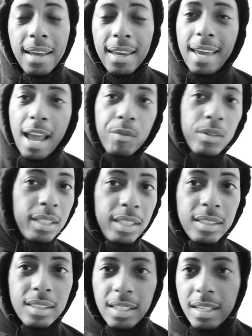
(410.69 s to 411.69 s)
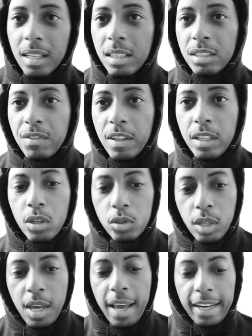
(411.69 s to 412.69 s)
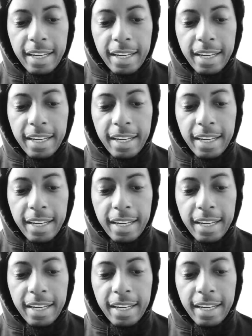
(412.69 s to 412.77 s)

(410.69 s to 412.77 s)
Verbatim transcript: he had released the killer's videos.